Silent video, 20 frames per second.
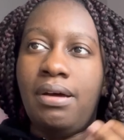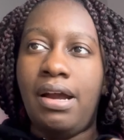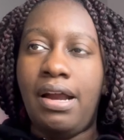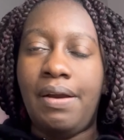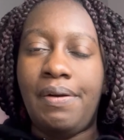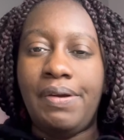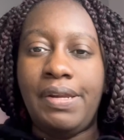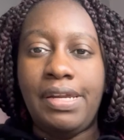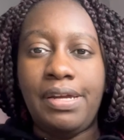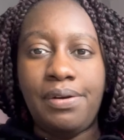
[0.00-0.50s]
I
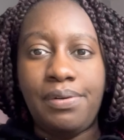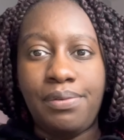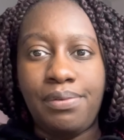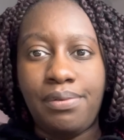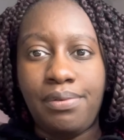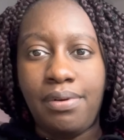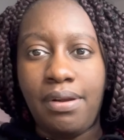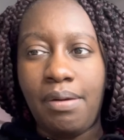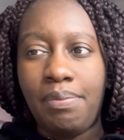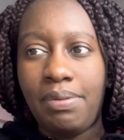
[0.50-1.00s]
already
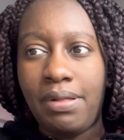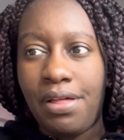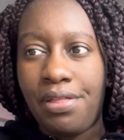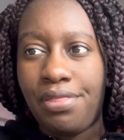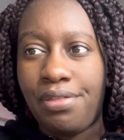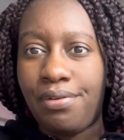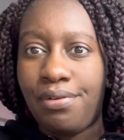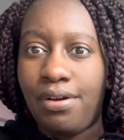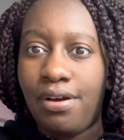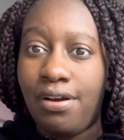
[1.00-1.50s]
own a
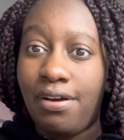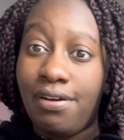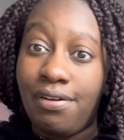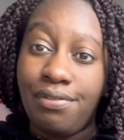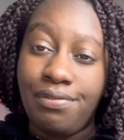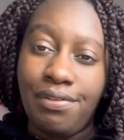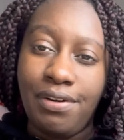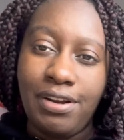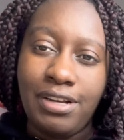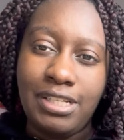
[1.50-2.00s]
plethora
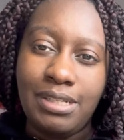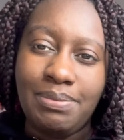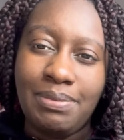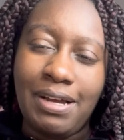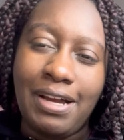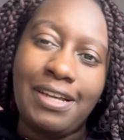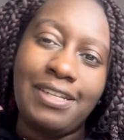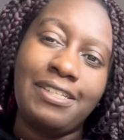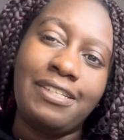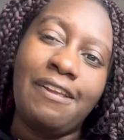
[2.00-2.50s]
of art
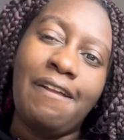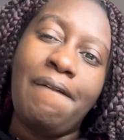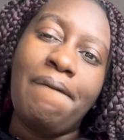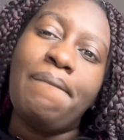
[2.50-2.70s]
supplies.